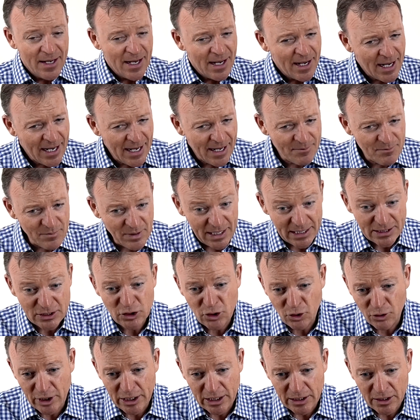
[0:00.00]
I
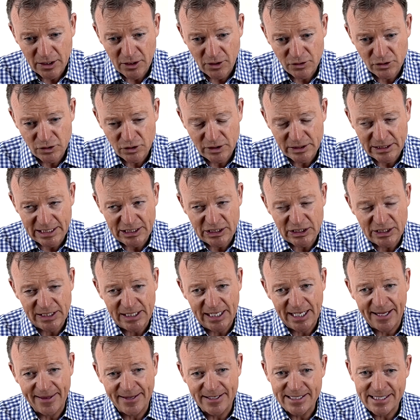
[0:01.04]
saw a consultation the
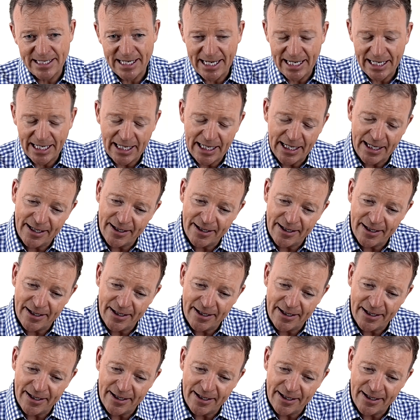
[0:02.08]
other day